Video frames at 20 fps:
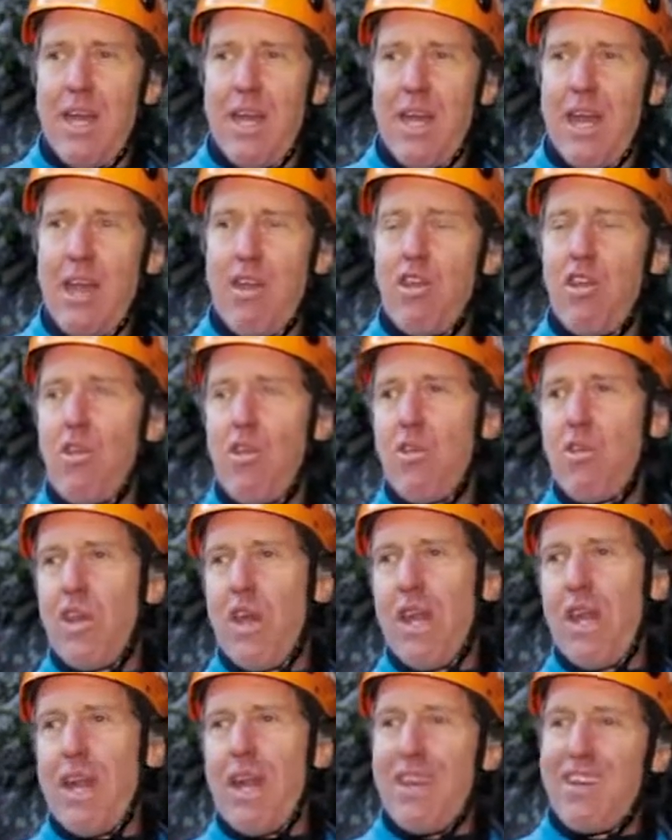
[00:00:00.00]
is
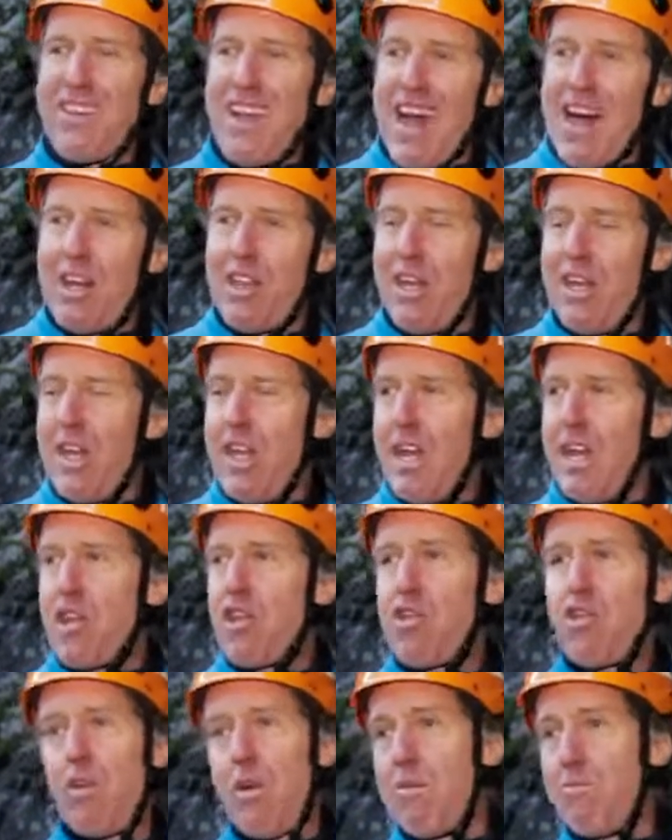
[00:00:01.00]
using an Italian
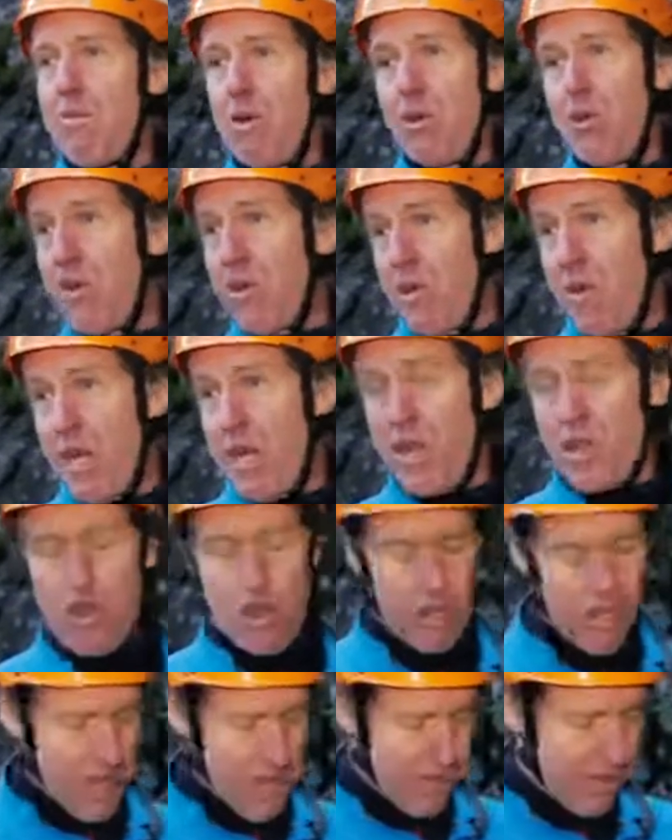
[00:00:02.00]
hitch or a Munter
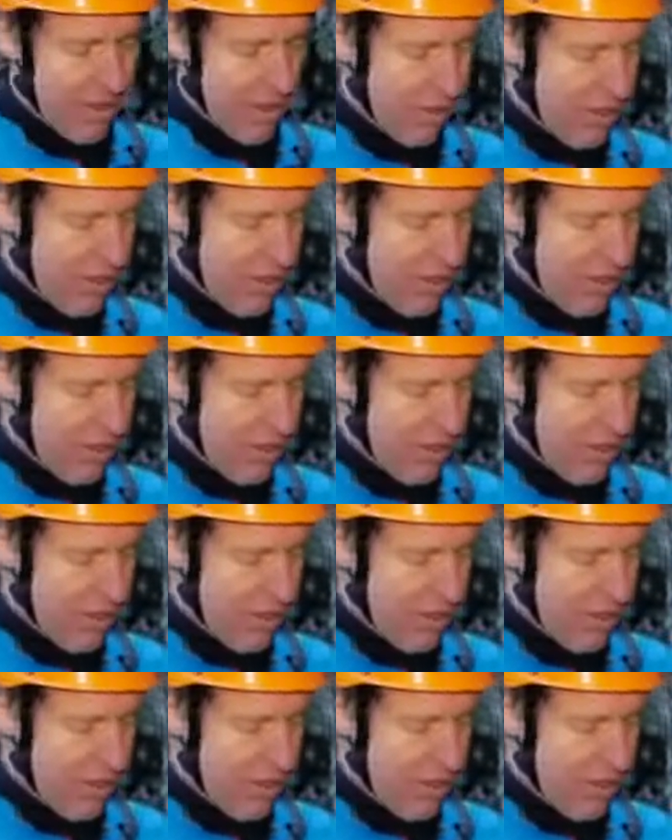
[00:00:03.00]
hitch, as it's